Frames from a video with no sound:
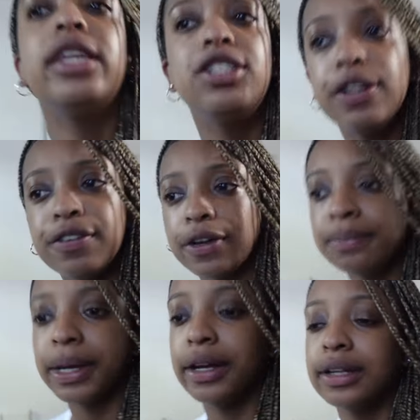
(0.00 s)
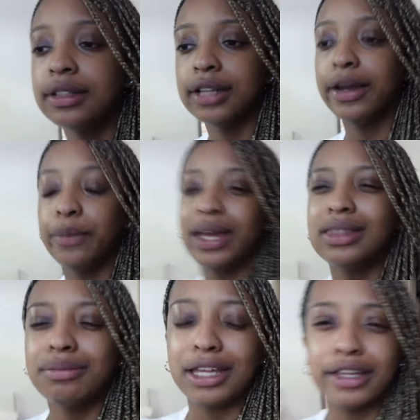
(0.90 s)
they should have known better. Like, we have
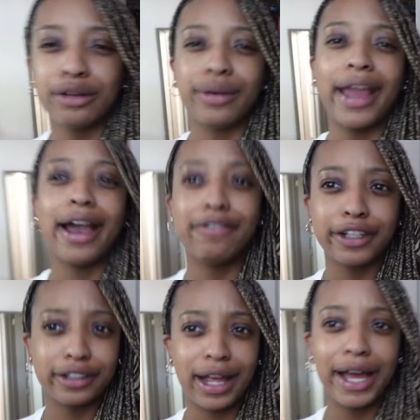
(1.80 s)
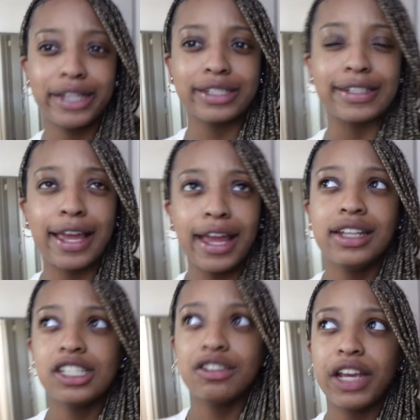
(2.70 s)
to be there right after class.
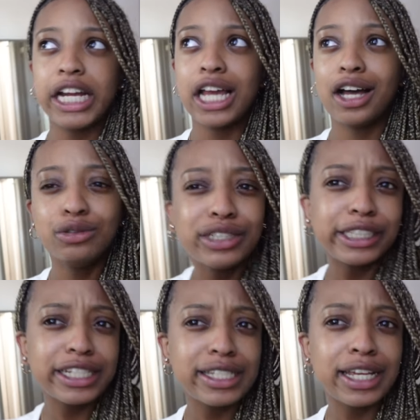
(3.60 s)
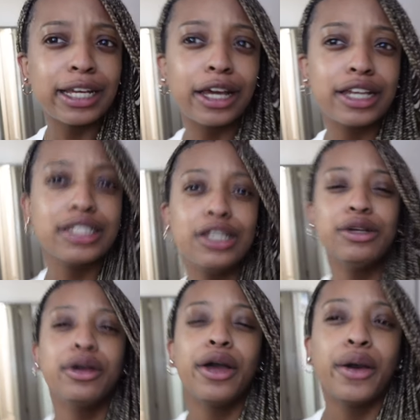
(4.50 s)
It's just very unrealistic because
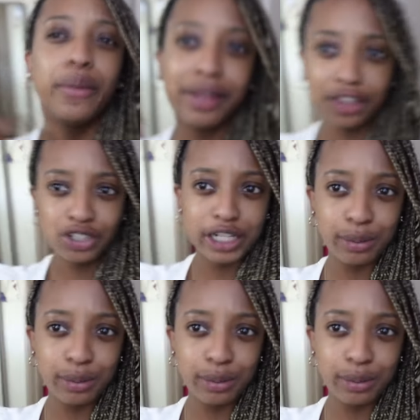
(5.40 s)
we have to dress